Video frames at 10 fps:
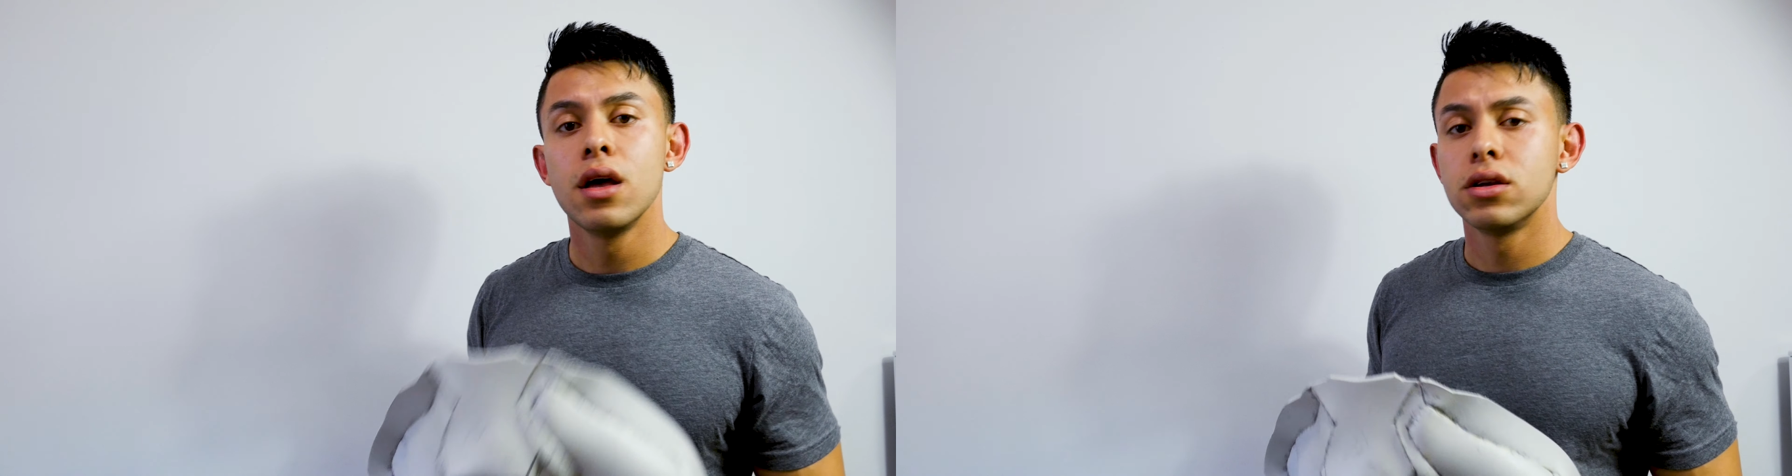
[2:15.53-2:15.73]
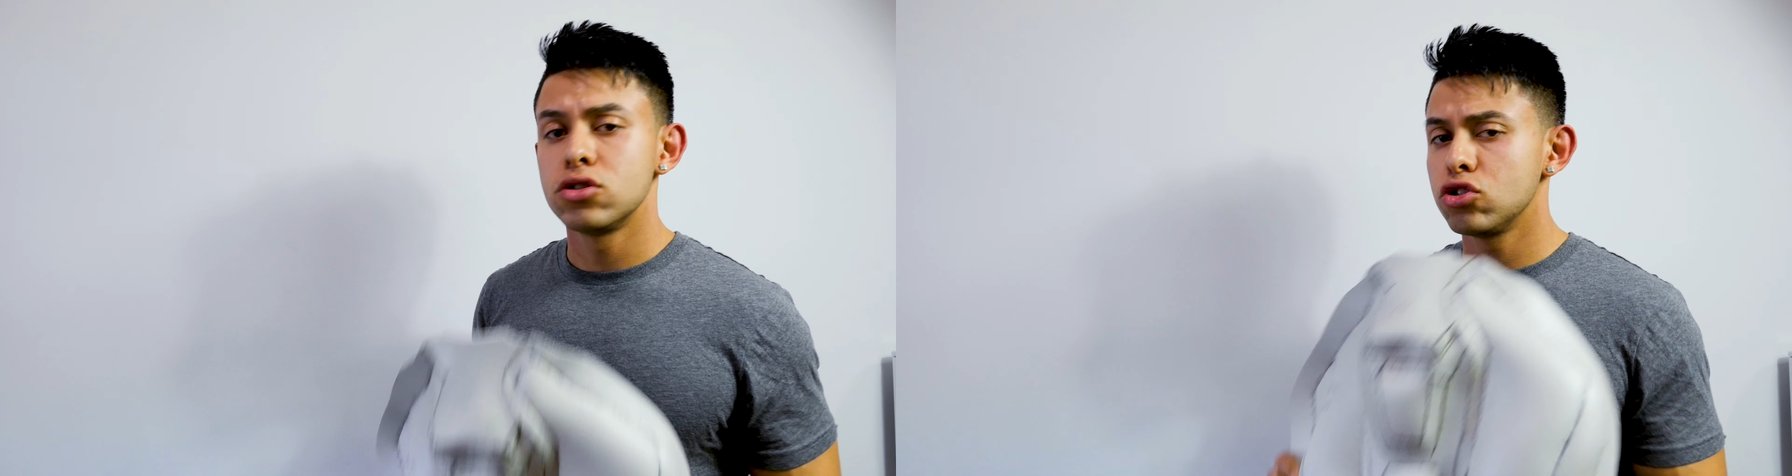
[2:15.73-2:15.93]

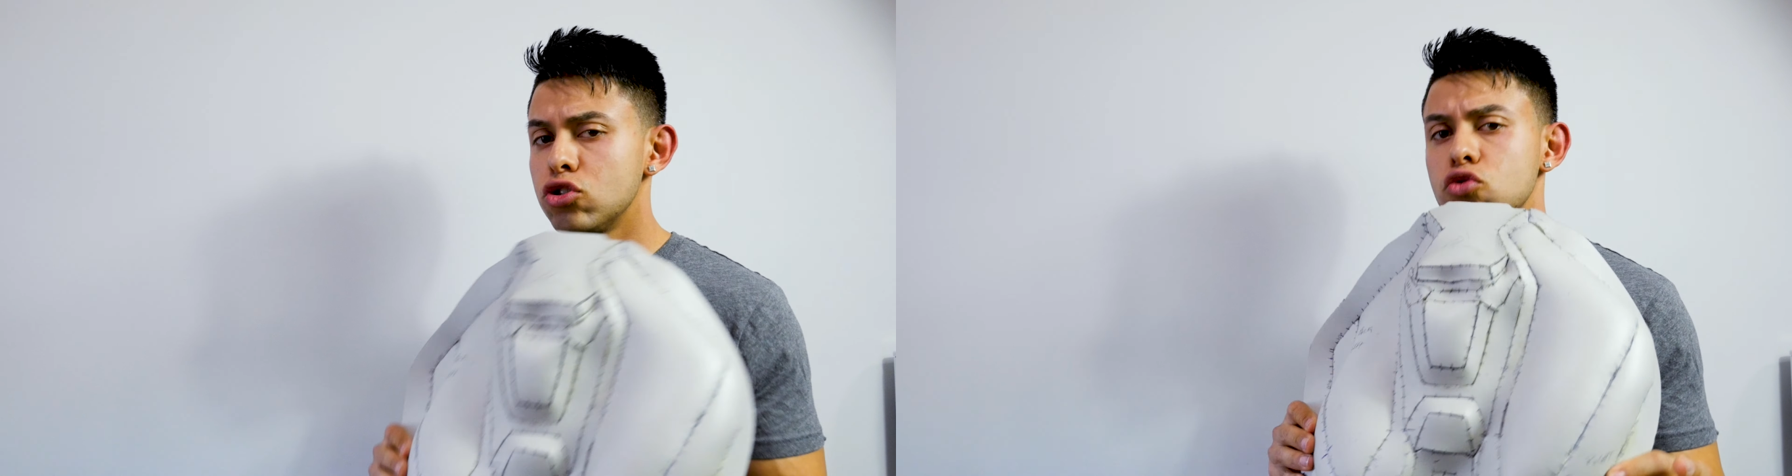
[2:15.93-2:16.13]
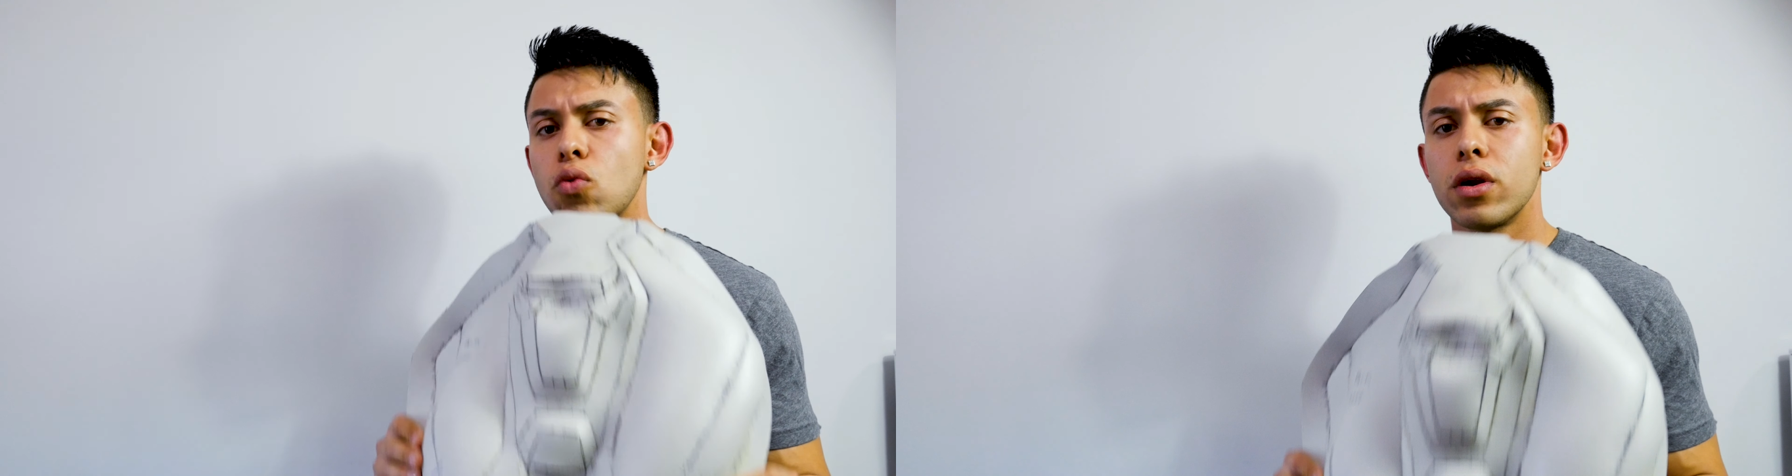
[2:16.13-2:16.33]
So
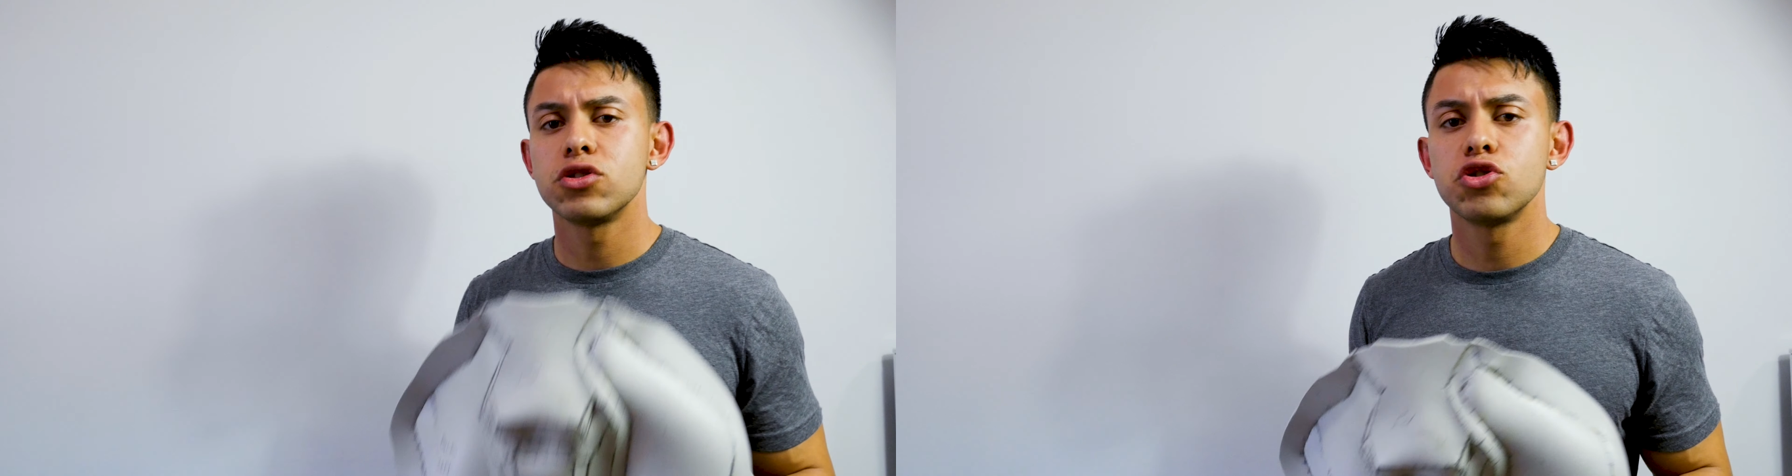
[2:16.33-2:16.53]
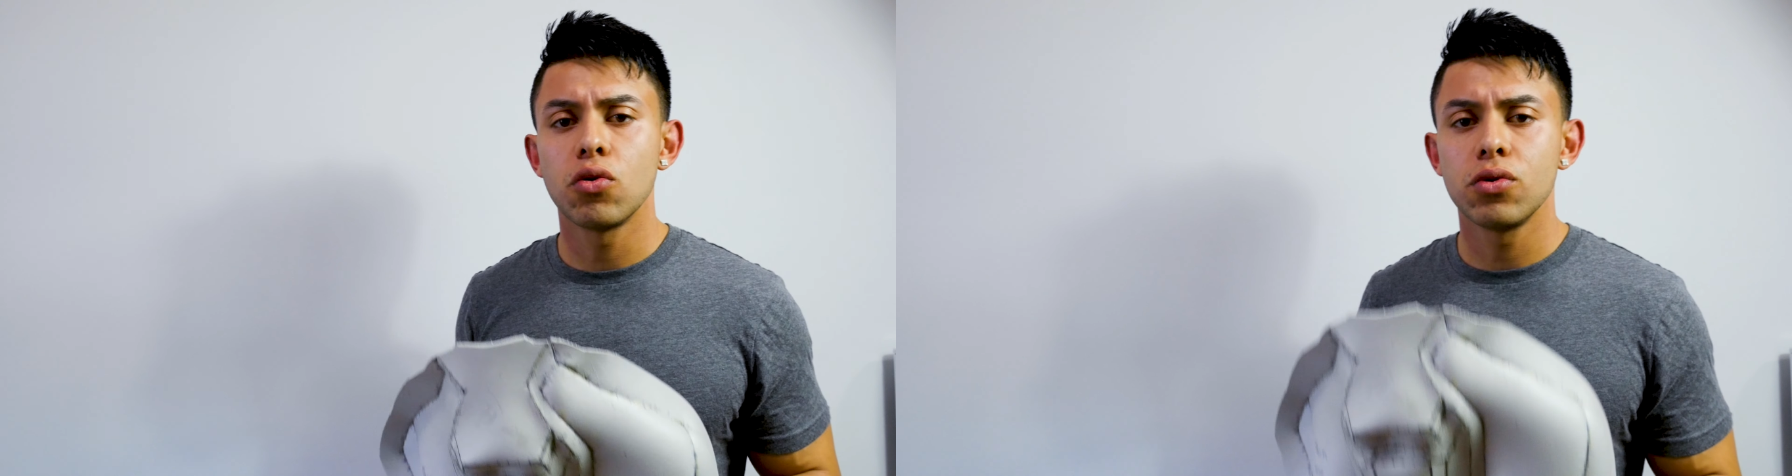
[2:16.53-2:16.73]
just want to
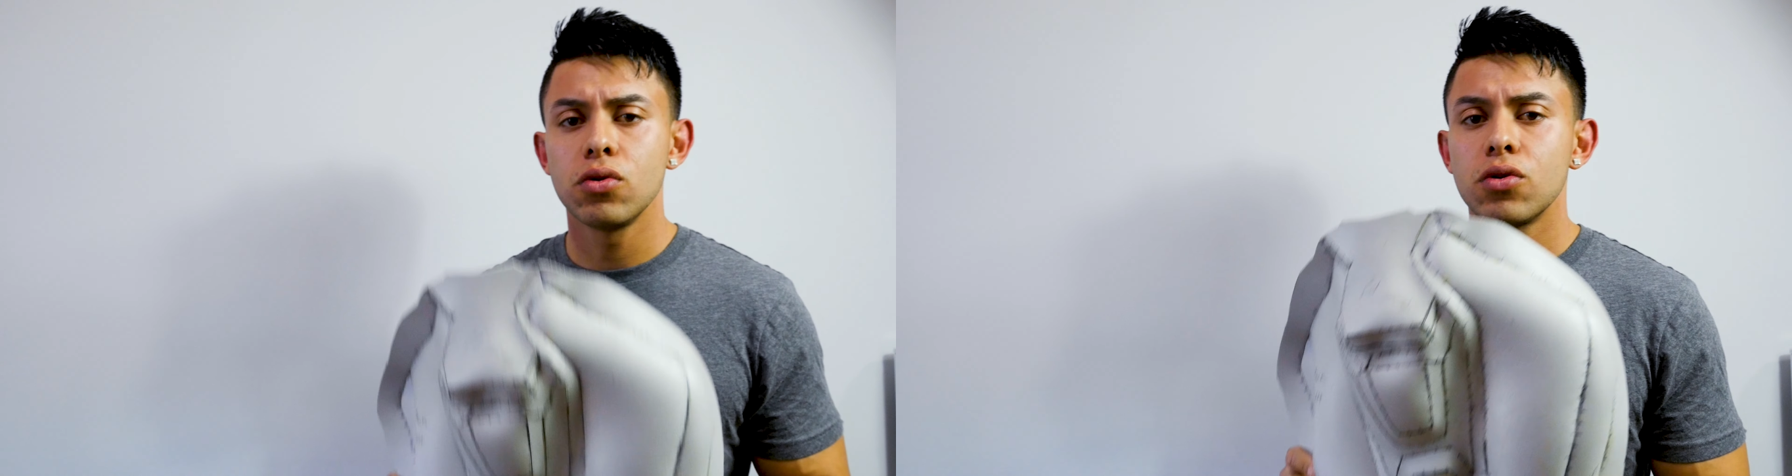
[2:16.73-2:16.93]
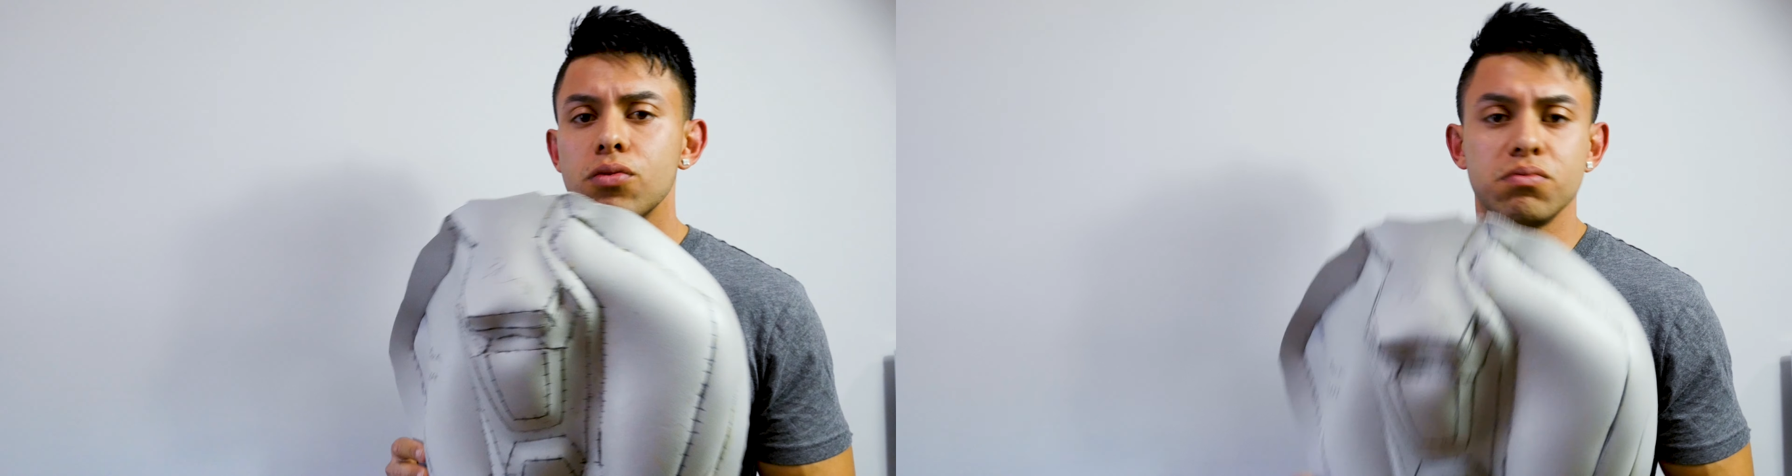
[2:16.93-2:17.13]
show
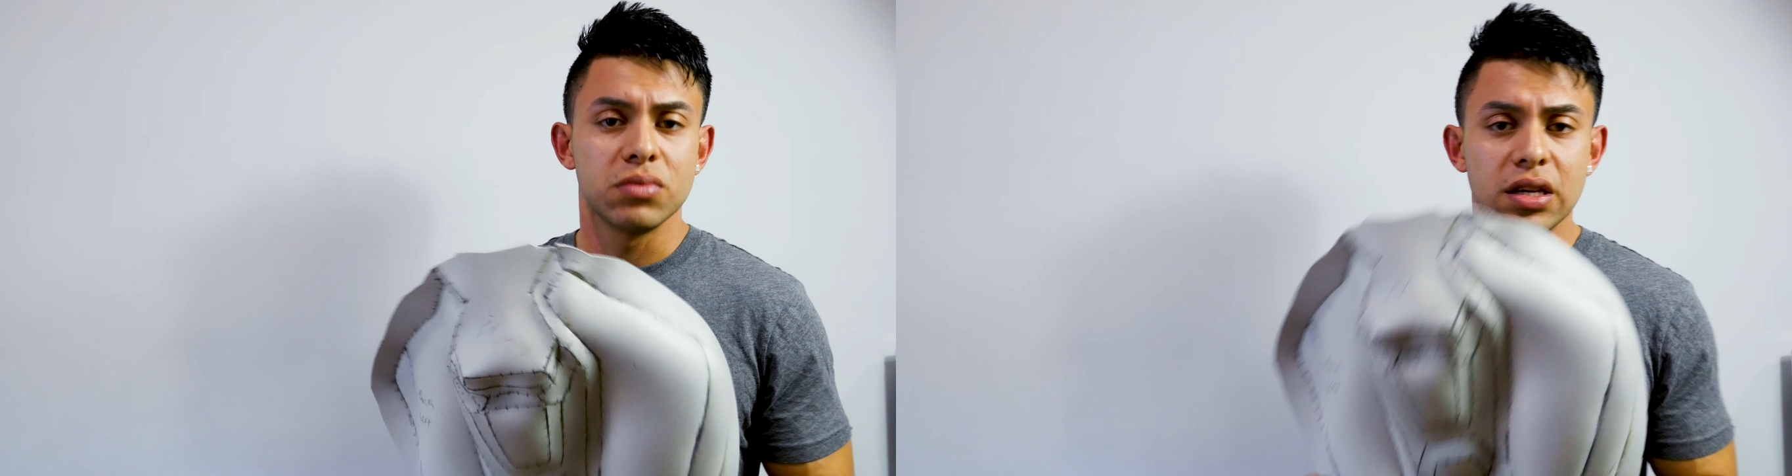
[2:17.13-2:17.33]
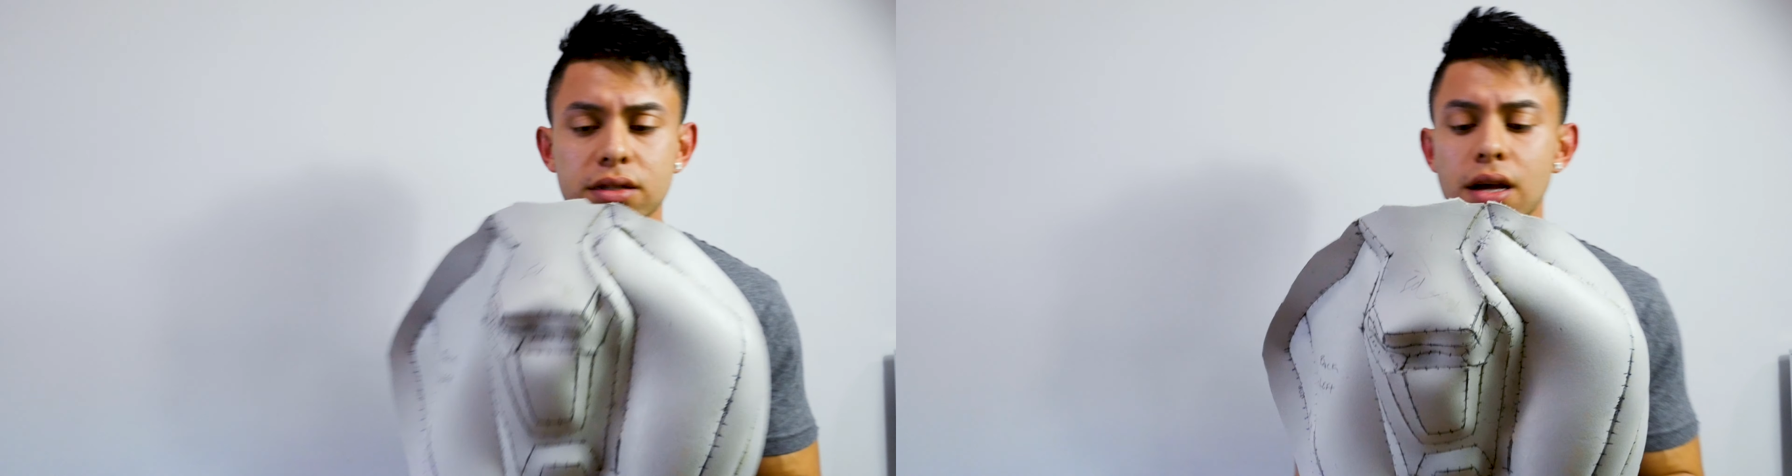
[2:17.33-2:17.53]
you
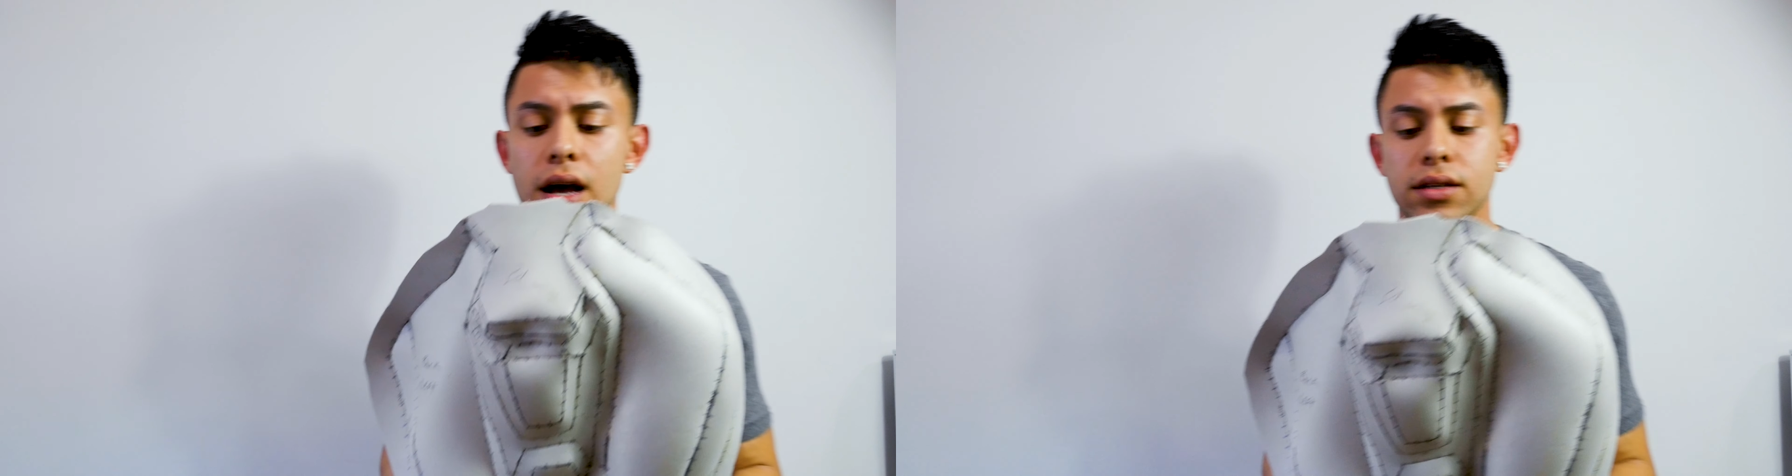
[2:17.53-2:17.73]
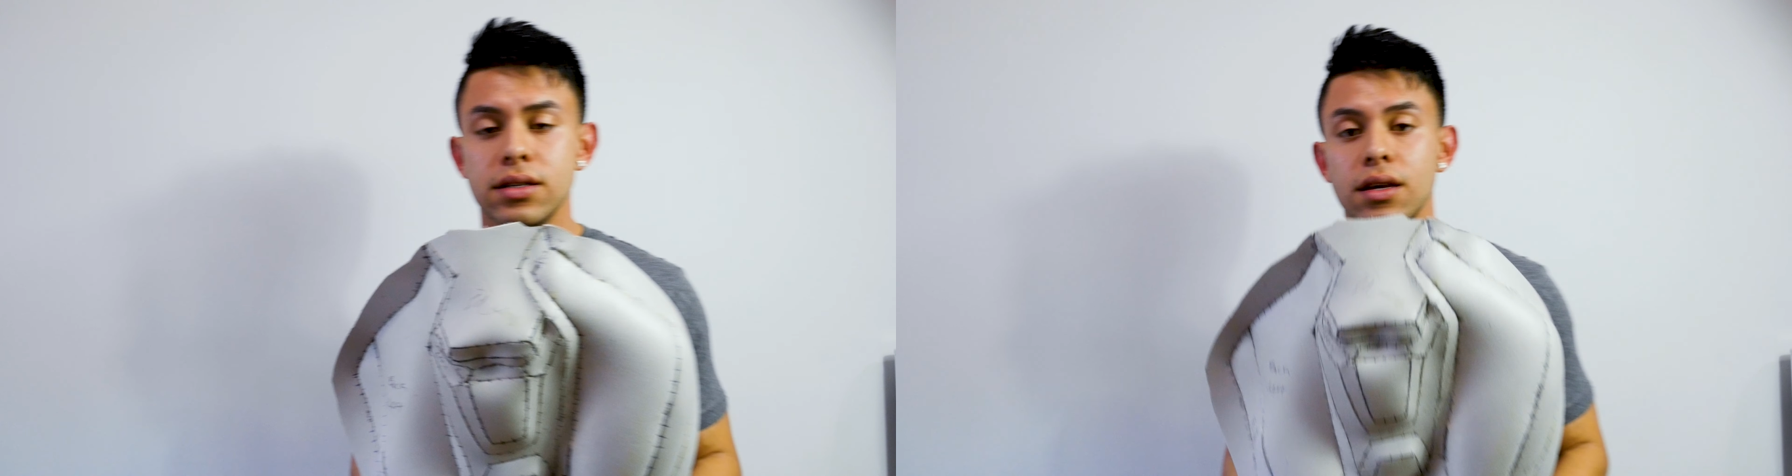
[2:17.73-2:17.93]
this, guys,